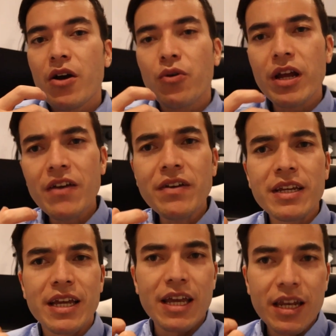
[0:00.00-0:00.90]
or
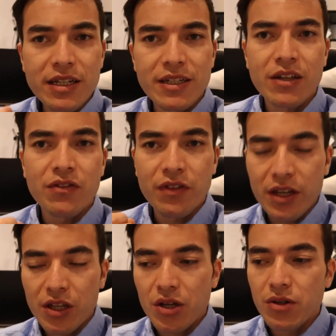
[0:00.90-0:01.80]
even editing
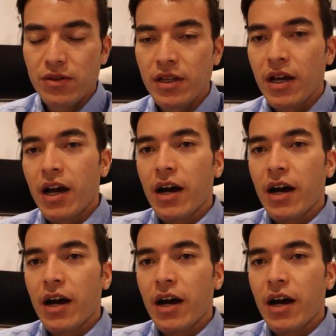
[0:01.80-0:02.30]
videos.